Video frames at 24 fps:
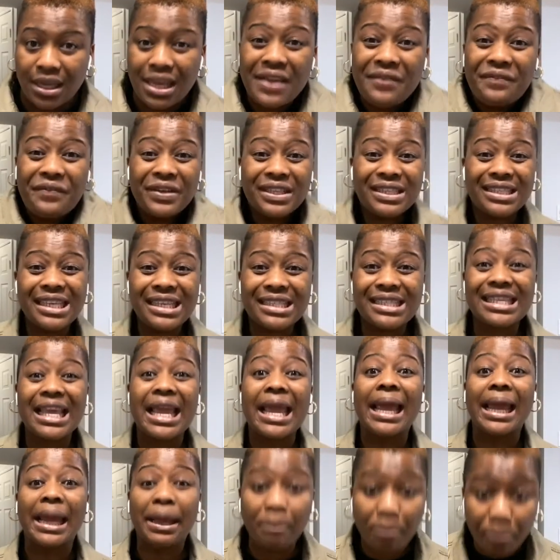If it is
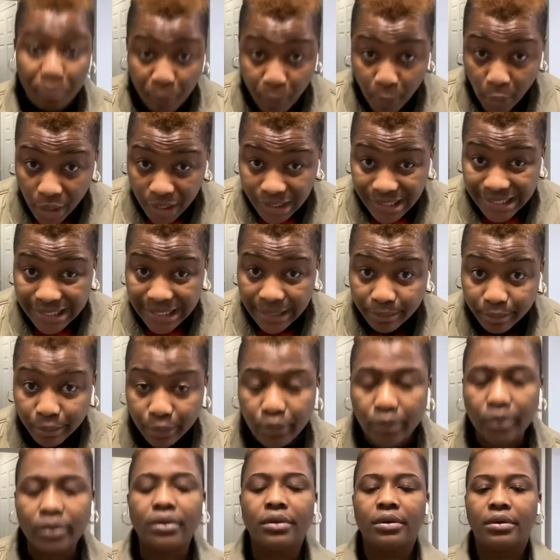
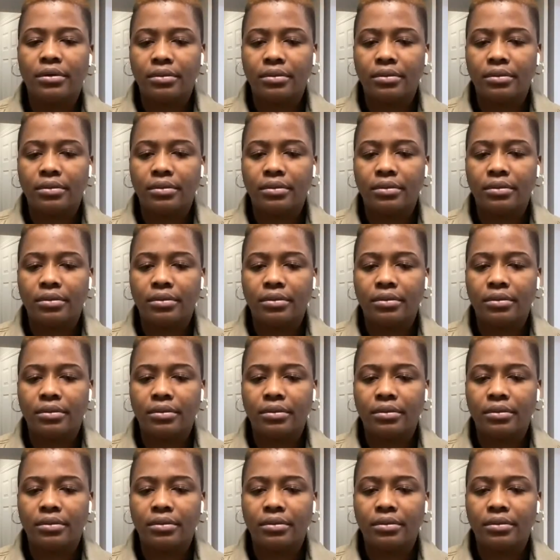impossible,